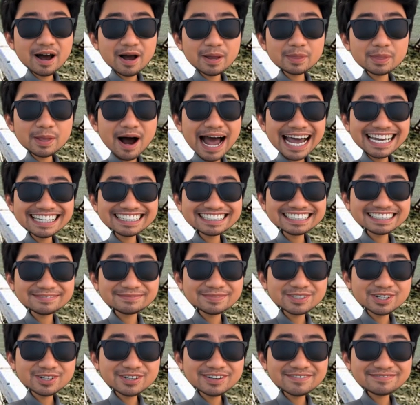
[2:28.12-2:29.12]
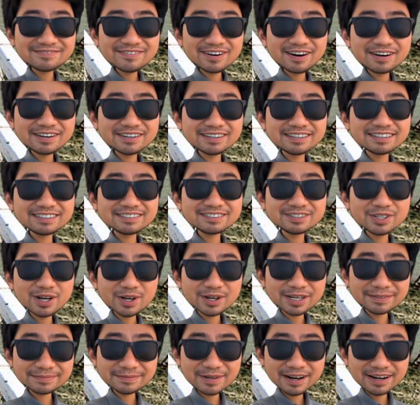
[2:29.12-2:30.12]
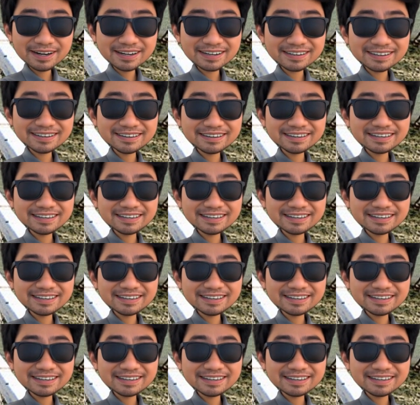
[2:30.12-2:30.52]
Why it's beautiful, notable.